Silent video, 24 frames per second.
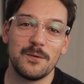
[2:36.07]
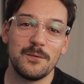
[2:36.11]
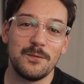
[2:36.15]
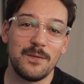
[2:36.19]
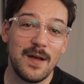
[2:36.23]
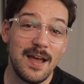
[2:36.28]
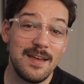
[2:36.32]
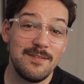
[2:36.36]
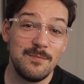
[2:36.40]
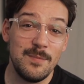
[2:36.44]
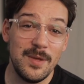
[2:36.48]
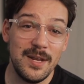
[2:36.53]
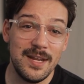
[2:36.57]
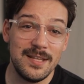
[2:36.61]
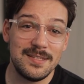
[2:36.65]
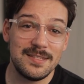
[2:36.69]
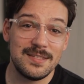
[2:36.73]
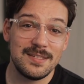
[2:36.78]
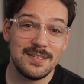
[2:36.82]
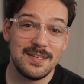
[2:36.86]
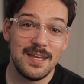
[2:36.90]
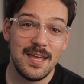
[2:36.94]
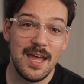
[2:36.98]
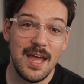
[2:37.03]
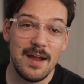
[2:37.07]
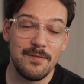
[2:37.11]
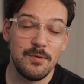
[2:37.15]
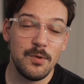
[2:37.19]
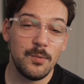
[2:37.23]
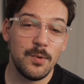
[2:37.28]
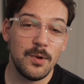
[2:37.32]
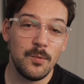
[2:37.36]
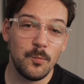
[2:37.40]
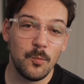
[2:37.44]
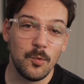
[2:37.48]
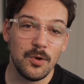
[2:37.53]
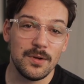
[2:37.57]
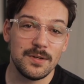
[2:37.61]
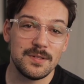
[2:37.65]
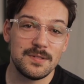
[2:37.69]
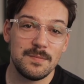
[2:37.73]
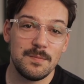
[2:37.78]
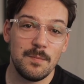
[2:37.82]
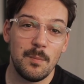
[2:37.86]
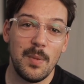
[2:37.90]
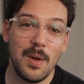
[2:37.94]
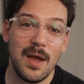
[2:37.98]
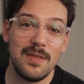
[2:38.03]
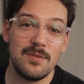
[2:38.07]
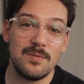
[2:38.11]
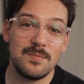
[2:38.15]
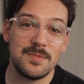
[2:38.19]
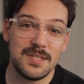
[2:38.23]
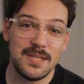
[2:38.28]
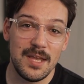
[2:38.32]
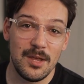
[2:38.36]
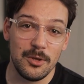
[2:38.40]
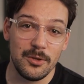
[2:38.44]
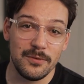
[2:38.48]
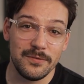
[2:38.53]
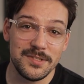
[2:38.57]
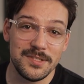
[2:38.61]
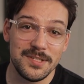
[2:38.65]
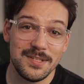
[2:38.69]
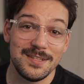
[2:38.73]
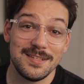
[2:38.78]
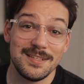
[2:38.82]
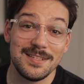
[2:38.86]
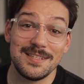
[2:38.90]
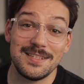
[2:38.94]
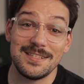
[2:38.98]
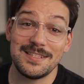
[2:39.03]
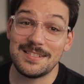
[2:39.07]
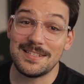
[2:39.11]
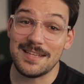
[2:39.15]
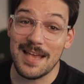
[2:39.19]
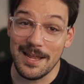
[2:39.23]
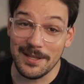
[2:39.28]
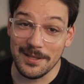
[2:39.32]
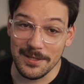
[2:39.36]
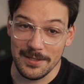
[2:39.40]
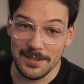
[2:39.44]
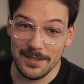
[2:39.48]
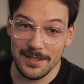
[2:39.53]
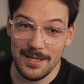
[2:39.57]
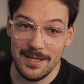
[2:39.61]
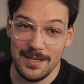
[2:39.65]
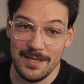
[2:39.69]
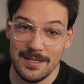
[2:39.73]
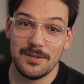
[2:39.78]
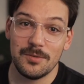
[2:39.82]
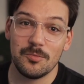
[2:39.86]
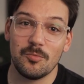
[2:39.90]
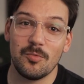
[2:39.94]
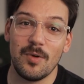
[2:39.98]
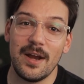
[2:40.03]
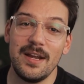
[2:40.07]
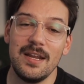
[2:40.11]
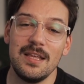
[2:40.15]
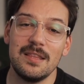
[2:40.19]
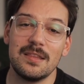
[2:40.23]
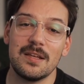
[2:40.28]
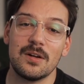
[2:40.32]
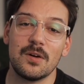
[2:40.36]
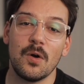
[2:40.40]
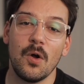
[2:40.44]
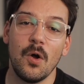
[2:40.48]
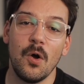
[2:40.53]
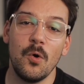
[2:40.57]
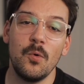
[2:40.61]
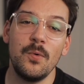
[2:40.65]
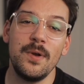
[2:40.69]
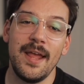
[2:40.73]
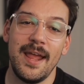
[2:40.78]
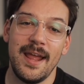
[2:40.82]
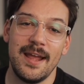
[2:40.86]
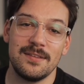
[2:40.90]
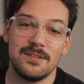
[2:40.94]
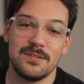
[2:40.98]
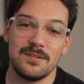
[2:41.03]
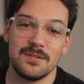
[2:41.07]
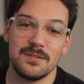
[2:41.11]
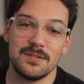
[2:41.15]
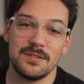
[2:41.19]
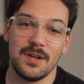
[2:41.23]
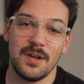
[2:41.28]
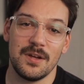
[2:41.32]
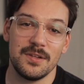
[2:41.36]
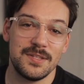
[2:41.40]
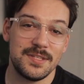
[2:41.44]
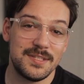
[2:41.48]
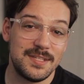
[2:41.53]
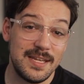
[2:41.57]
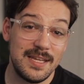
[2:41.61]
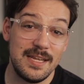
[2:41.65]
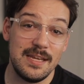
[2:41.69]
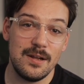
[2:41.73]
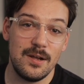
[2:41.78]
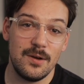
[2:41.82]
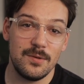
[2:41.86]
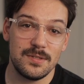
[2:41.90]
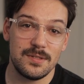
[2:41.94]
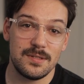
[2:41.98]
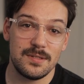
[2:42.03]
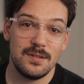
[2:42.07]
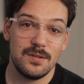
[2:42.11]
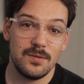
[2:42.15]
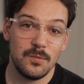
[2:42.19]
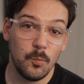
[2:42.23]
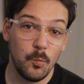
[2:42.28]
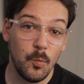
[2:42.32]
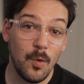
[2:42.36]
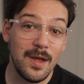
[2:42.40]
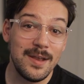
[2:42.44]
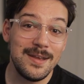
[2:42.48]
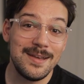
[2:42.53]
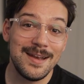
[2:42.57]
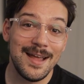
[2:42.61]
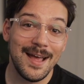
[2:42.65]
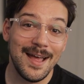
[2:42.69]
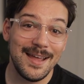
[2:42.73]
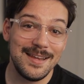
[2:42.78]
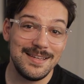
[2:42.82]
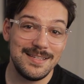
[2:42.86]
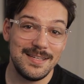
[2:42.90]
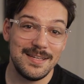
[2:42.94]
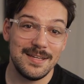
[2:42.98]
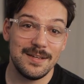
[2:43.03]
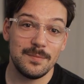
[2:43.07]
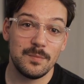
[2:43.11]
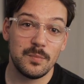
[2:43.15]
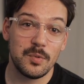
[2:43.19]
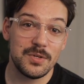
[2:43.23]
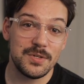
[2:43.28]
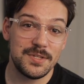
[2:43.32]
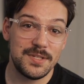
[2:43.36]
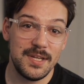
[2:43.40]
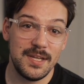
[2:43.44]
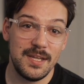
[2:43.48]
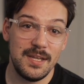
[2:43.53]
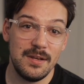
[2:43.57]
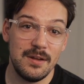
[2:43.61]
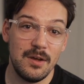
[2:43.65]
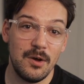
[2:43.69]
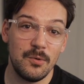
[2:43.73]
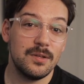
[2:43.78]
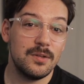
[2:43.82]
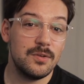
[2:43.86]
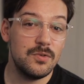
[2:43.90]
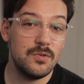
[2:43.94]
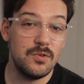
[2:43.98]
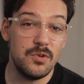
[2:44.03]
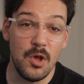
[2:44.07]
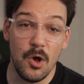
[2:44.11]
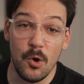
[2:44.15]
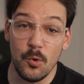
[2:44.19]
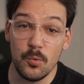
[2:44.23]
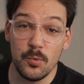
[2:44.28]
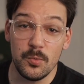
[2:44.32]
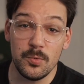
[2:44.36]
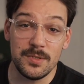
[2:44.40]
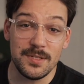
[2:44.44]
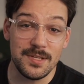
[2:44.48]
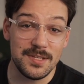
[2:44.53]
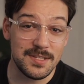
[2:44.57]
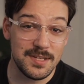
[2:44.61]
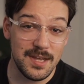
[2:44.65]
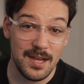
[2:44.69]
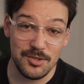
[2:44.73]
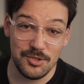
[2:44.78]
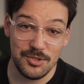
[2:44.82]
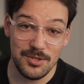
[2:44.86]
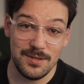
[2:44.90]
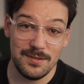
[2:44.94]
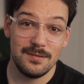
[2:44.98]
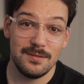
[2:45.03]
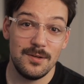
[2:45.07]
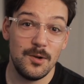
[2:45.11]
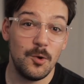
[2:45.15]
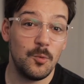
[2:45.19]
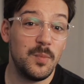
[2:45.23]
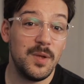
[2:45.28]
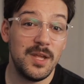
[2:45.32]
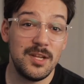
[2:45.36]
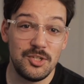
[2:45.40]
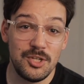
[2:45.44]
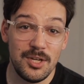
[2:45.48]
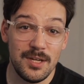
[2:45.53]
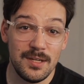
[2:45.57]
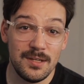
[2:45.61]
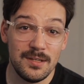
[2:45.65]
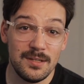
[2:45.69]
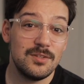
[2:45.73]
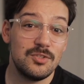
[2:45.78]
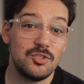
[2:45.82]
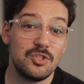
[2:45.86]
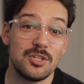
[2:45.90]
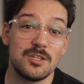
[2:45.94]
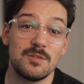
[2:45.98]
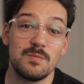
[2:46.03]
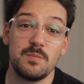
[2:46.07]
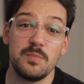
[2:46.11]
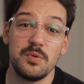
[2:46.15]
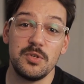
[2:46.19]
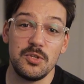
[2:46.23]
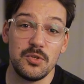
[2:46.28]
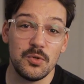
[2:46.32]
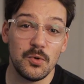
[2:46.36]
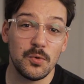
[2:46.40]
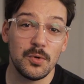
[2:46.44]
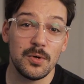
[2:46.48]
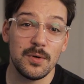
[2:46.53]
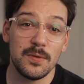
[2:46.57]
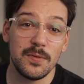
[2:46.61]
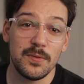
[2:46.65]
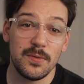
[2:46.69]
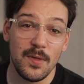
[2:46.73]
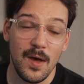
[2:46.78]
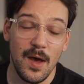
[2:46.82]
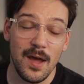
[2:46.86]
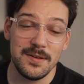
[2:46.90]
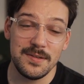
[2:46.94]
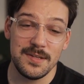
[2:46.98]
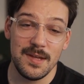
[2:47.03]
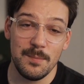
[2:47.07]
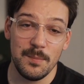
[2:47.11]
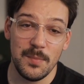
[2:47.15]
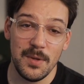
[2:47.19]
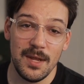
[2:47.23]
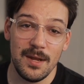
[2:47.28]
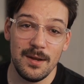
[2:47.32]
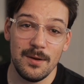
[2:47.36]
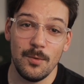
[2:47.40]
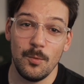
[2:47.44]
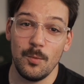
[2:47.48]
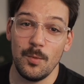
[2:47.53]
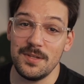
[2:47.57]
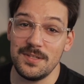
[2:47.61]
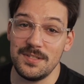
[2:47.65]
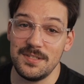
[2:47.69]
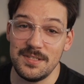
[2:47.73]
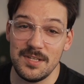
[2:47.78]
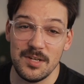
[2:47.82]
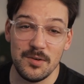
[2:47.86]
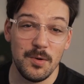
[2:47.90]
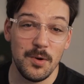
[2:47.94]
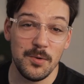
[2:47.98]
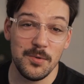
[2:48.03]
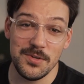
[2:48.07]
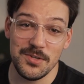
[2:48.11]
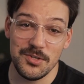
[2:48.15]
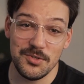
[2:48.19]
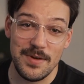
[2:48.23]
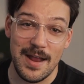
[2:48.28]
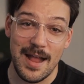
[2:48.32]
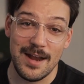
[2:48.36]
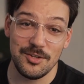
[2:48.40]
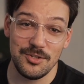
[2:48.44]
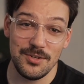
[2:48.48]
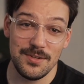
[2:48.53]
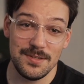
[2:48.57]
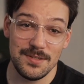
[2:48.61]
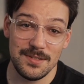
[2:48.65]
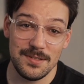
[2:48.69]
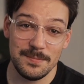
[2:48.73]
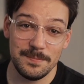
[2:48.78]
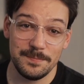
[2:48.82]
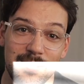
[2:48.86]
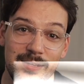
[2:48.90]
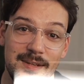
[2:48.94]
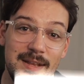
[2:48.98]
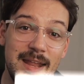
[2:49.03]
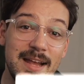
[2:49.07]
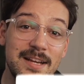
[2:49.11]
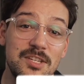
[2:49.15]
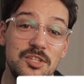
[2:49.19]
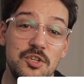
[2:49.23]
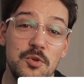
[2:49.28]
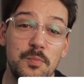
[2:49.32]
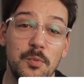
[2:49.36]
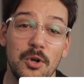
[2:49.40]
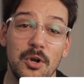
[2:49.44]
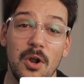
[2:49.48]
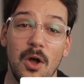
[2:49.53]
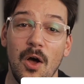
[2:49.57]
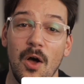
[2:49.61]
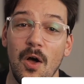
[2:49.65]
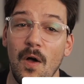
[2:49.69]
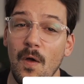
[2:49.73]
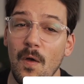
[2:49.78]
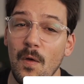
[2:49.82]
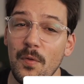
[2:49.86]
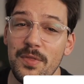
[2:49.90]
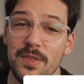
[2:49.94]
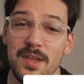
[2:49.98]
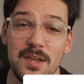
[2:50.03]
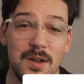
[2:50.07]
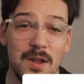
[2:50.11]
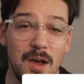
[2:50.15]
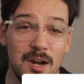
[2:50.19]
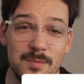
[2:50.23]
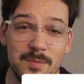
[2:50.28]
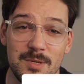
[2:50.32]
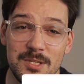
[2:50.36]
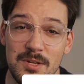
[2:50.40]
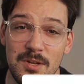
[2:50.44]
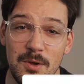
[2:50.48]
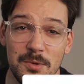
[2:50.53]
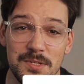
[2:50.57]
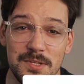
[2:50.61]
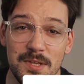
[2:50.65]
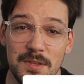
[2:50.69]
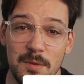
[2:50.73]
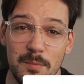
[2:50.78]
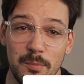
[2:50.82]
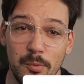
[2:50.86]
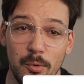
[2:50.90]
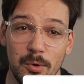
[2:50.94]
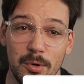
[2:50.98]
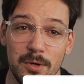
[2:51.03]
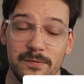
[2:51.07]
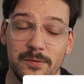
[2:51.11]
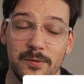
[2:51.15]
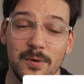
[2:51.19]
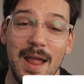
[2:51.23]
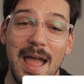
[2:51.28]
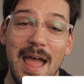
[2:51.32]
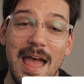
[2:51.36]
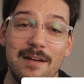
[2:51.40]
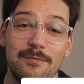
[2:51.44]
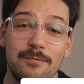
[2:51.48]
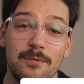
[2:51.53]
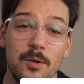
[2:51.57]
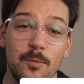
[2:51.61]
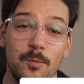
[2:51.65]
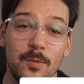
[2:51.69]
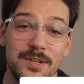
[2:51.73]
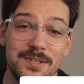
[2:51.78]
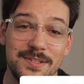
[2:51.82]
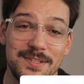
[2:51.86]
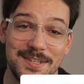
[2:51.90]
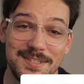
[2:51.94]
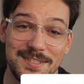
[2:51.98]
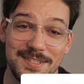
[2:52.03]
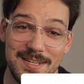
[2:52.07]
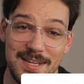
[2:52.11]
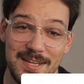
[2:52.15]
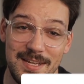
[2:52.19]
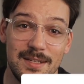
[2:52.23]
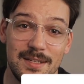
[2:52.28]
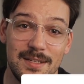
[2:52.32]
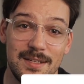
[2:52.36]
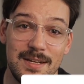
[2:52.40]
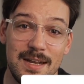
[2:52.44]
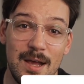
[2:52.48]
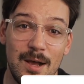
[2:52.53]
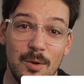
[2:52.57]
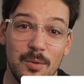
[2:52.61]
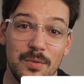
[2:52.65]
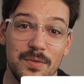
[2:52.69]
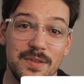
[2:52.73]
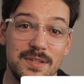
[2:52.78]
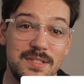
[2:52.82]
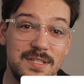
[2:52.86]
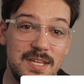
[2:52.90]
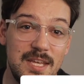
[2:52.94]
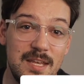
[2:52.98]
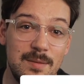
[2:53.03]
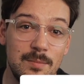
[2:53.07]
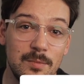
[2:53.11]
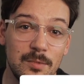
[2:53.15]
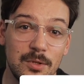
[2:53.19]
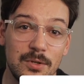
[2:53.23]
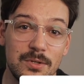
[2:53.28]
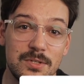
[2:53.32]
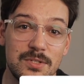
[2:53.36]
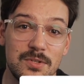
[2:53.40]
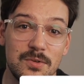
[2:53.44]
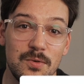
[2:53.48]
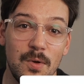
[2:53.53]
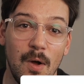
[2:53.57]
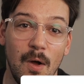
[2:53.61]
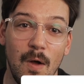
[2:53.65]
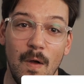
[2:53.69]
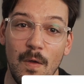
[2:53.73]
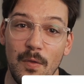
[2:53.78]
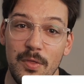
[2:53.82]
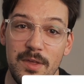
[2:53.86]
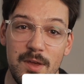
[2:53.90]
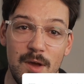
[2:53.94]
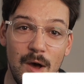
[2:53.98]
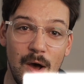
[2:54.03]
5 minutes, everyone works by themselves, silently, writing their own answers on sticky notes. 1 idea per sticky note, no discussion, no pitching, just pure thought dumping with 0 distractions. Next, you put all the anonymous notes on the board for everyone to see. Now, the team looks through all the